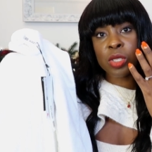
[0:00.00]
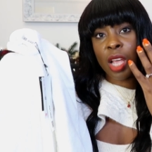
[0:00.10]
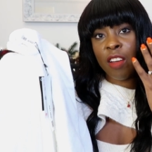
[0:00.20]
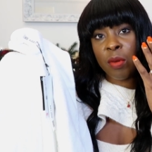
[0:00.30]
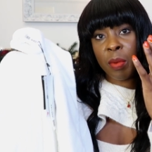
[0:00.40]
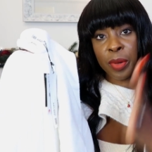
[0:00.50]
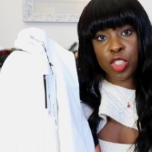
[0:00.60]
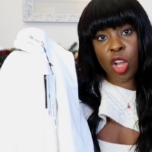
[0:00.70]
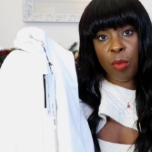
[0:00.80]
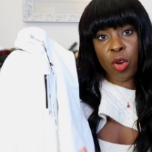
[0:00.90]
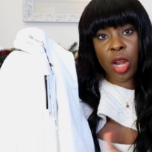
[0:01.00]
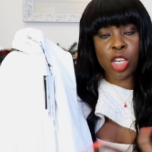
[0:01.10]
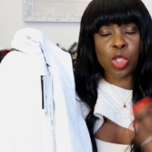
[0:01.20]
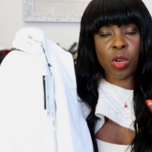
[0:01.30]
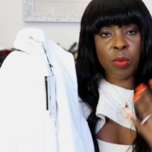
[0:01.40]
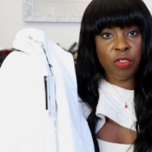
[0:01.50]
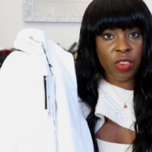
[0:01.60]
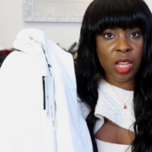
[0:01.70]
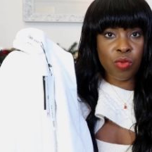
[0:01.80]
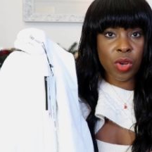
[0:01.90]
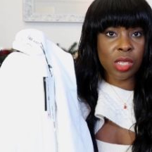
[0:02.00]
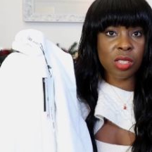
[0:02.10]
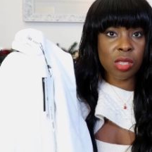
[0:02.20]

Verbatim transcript: just having my pajama on and just want to feel really